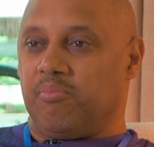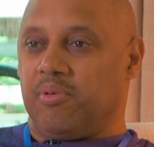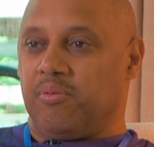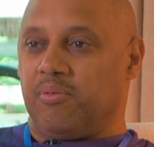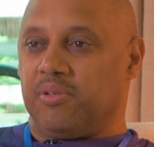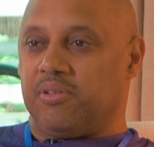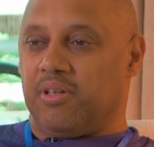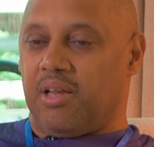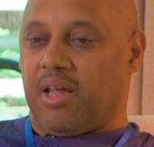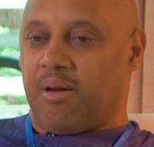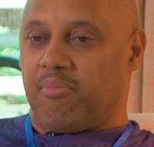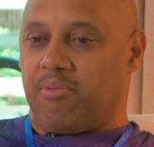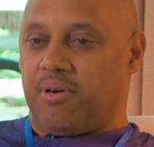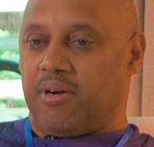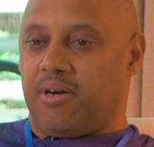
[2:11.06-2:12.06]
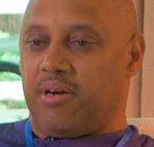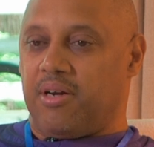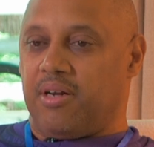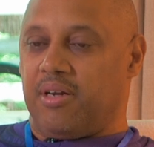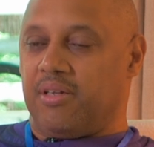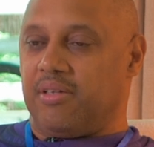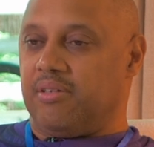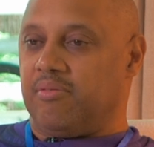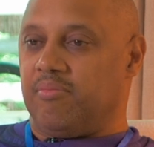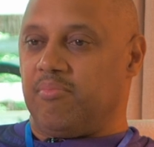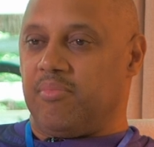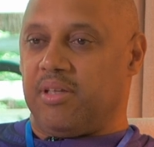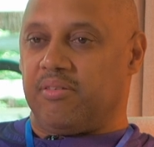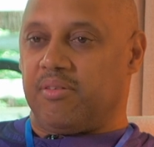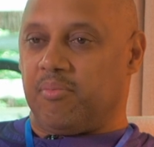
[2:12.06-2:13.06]
went to the library and
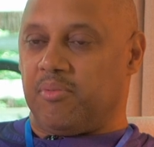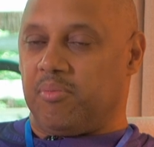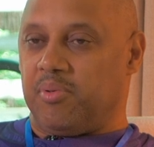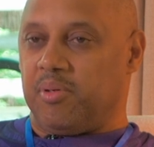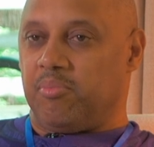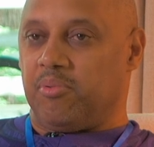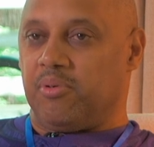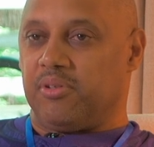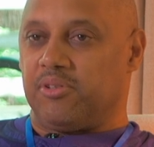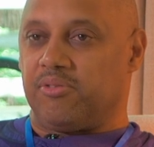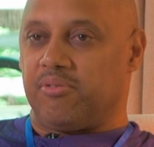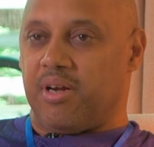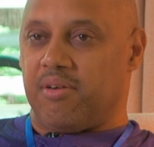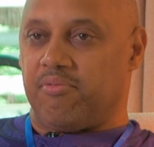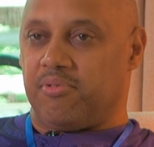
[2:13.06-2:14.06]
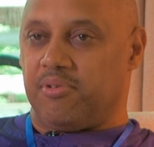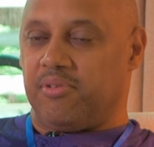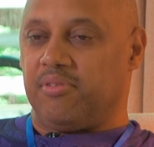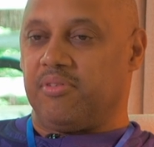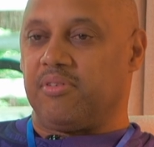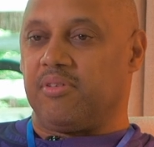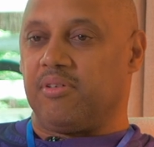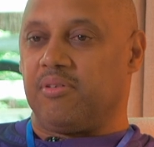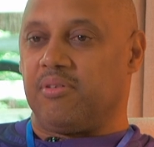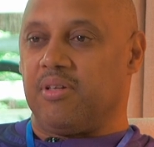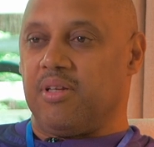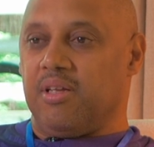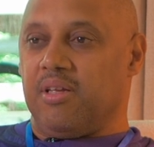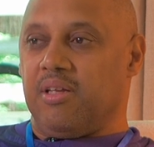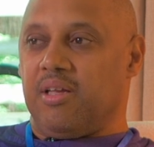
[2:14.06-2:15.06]
met some of the people at Stratford. So
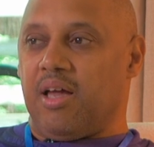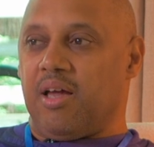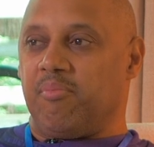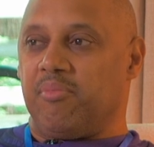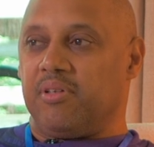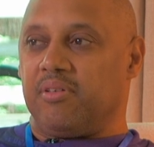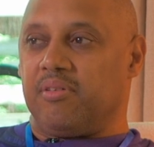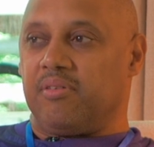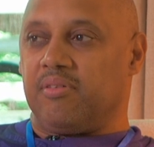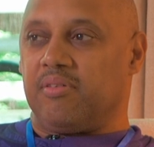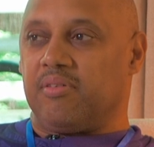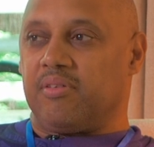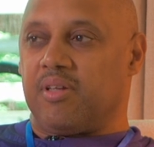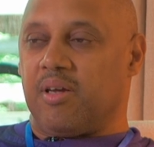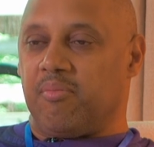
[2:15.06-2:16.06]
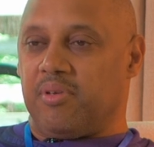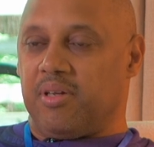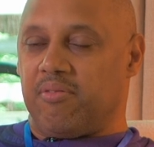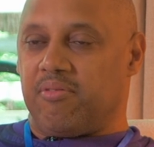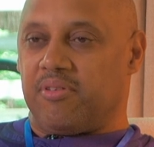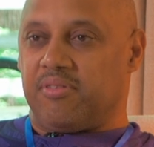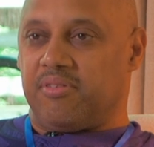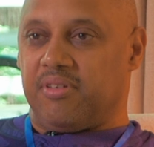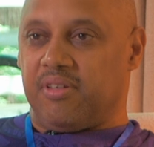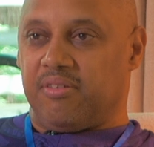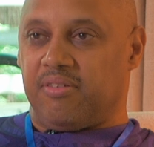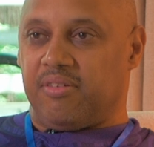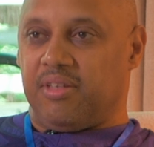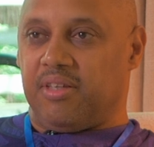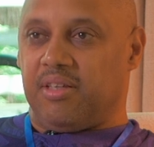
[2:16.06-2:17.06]
I've been coming ever
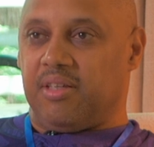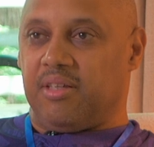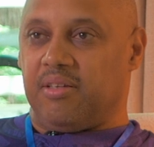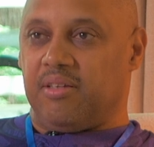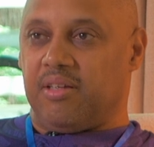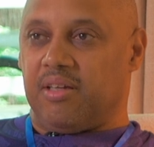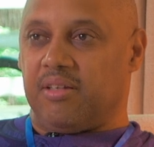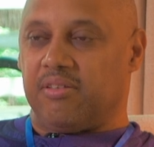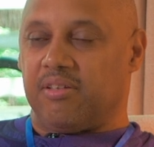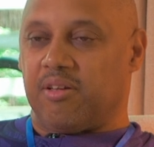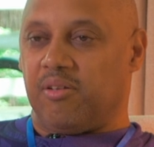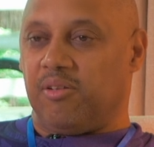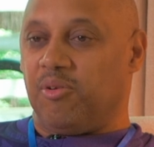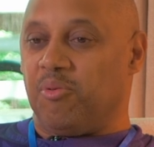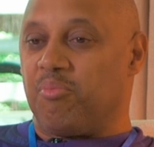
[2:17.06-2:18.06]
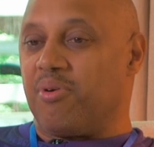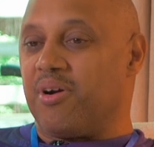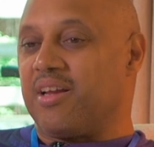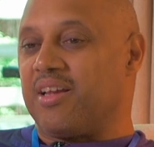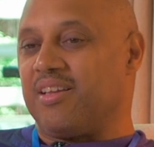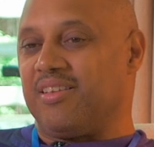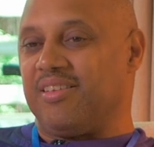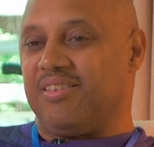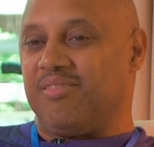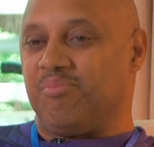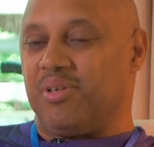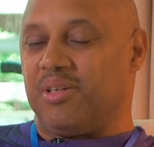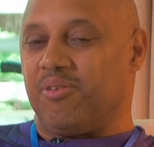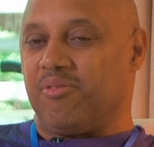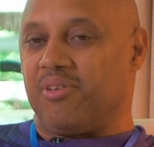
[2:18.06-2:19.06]
since then. I took a little break,
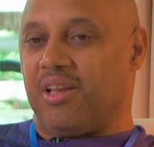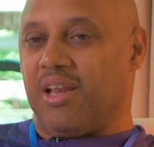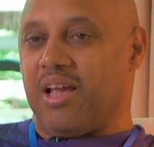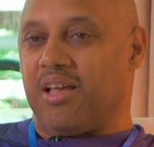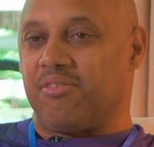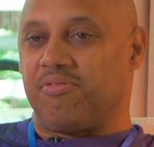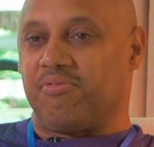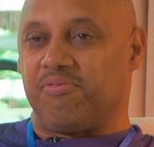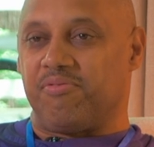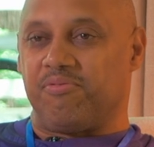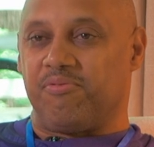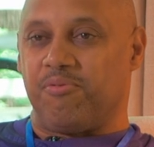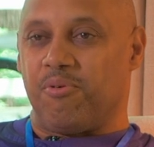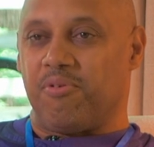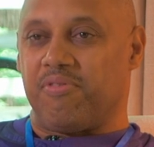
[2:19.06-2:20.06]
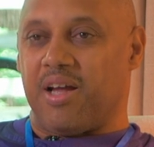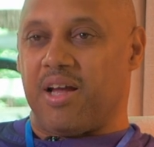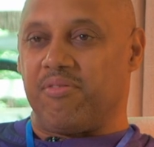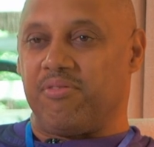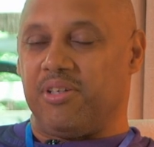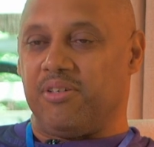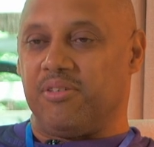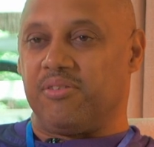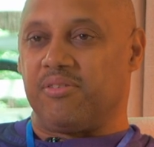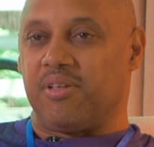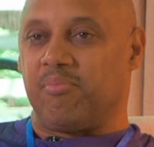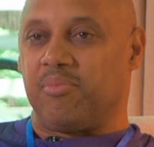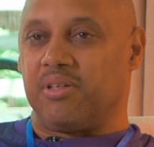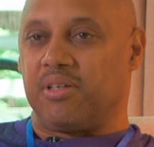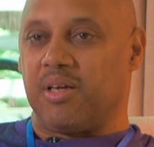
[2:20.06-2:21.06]
but over the last 4 or 5 years,
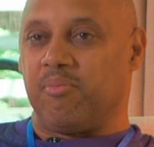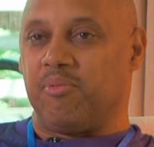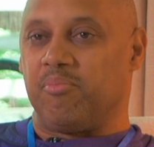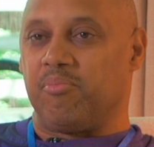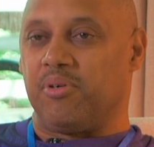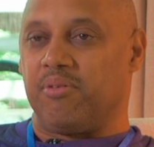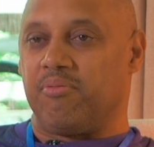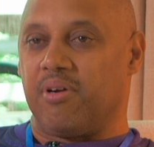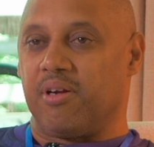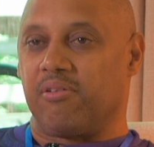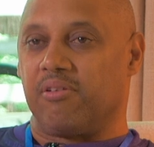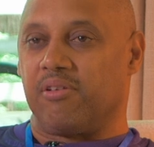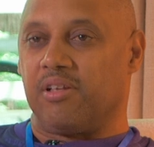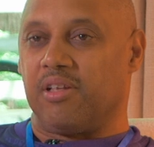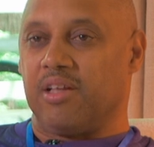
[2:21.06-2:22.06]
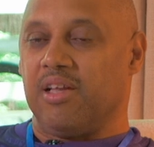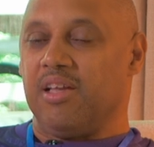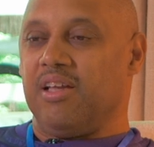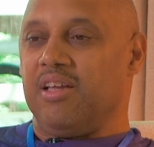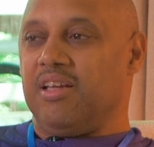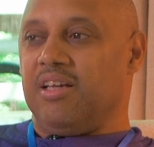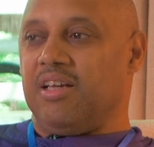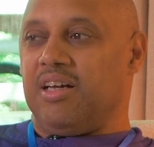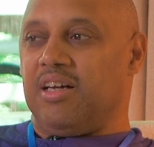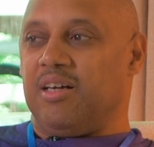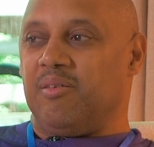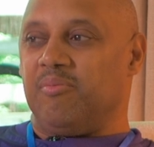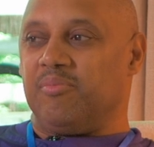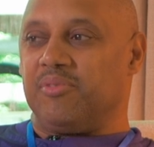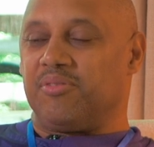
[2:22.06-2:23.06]
I've been coming pretty regularly.
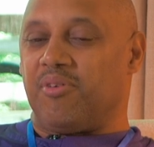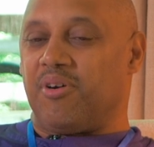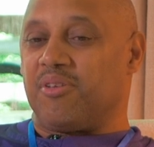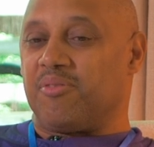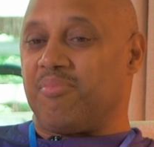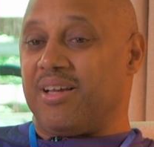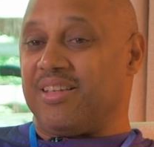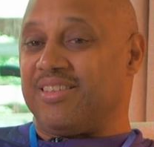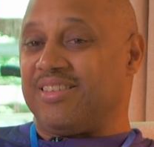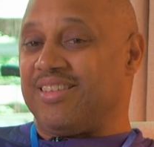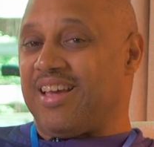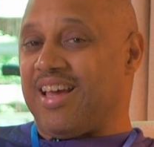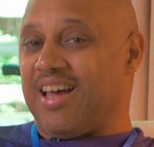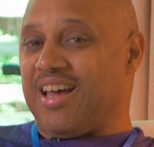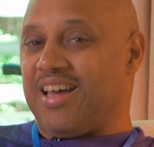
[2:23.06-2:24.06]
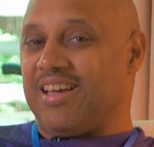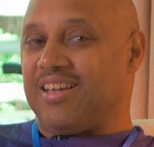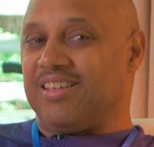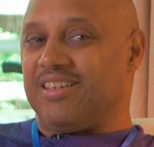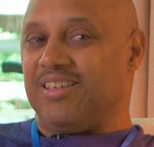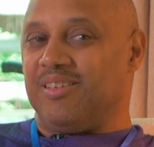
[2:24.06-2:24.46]
As far as my tie,